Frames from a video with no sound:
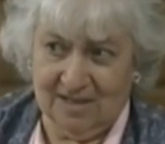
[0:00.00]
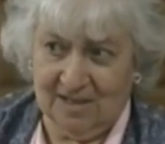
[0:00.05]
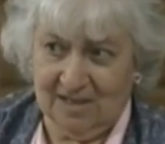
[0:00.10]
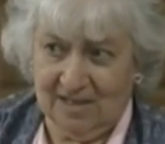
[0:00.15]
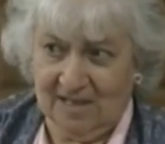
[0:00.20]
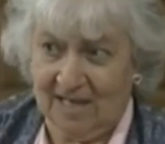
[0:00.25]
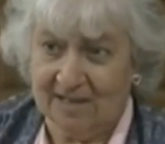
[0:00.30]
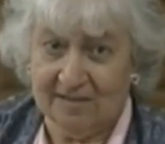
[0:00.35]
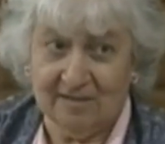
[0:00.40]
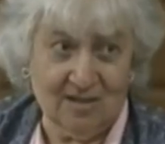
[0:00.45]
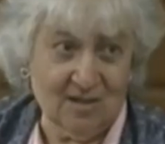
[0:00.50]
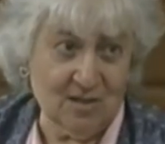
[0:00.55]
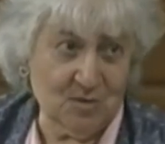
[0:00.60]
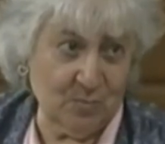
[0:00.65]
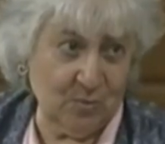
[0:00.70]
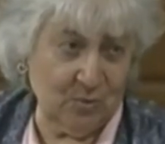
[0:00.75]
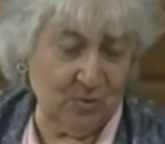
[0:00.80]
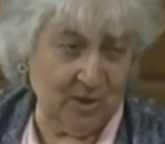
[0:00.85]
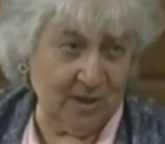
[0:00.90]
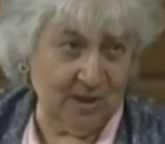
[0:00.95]
at this
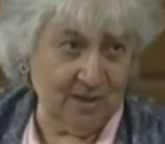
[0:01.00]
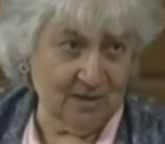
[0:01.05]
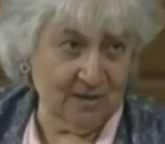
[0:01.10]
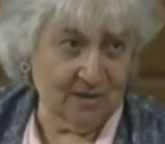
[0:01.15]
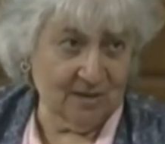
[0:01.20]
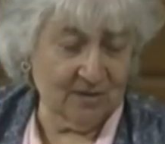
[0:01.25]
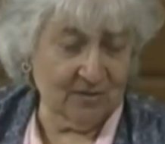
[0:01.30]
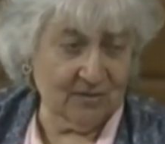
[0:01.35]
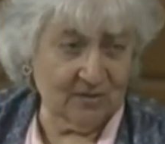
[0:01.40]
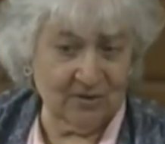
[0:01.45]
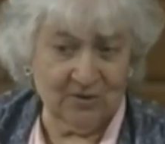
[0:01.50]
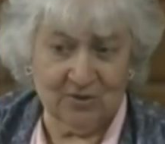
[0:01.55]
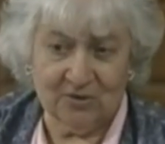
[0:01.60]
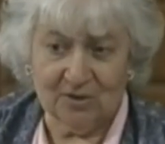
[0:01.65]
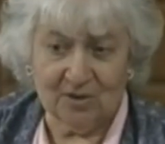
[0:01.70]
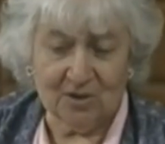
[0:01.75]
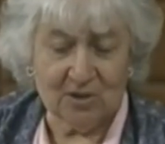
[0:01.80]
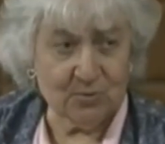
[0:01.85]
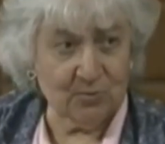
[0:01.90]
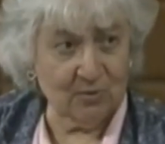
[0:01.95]
point, the
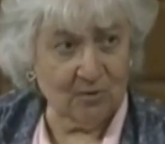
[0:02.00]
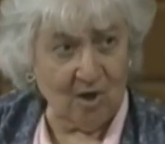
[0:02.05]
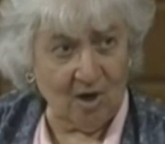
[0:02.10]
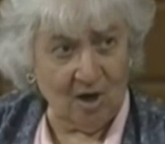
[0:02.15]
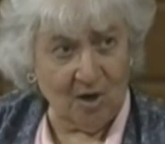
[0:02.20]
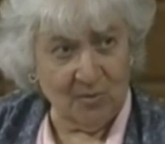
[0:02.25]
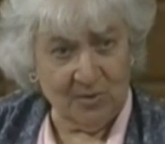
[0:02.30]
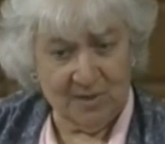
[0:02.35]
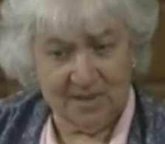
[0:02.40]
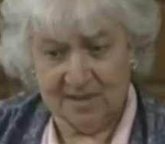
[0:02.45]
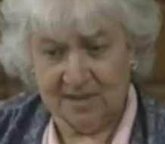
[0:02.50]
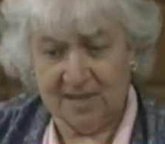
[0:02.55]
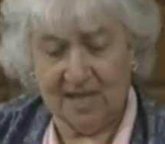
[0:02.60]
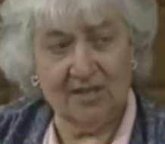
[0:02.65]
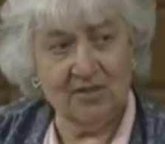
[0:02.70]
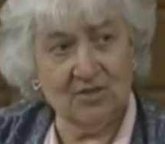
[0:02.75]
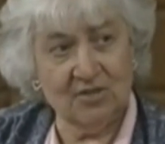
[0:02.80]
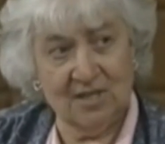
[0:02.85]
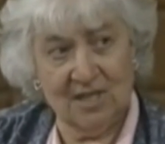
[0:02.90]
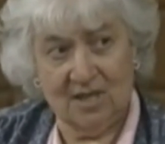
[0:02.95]
girls were always
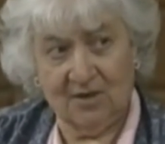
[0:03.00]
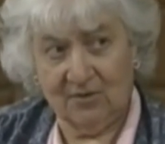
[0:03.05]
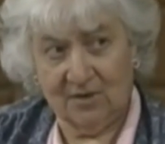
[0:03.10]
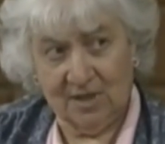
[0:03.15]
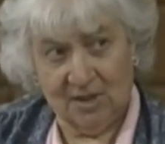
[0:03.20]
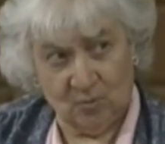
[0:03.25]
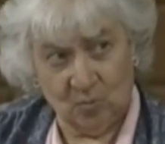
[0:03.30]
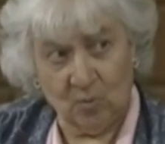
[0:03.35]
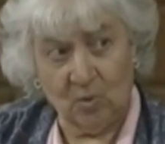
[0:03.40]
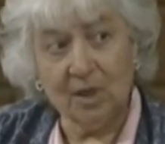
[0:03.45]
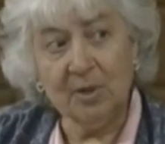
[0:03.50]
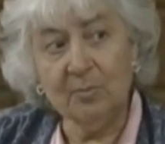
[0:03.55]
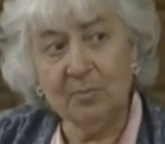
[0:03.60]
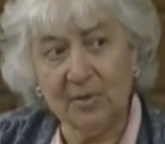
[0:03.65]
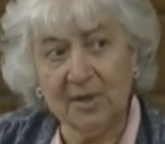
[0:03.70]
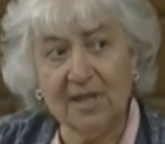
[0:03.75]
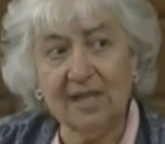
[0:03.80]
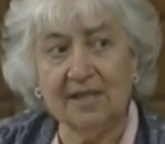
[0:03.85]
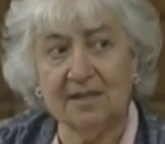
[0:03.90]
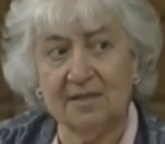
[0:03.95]
stationary in one
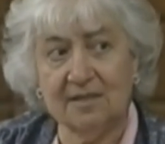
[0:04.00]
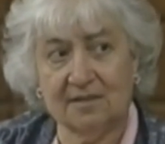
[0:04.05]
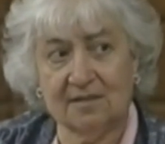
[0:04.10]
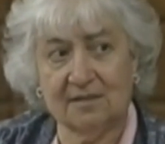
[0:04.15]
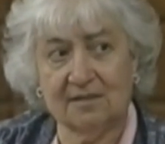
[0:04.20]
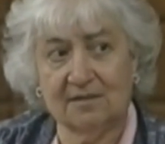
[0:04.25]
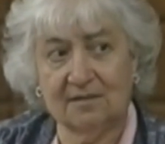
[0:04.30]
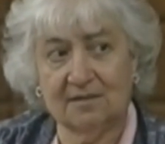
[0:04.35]
place.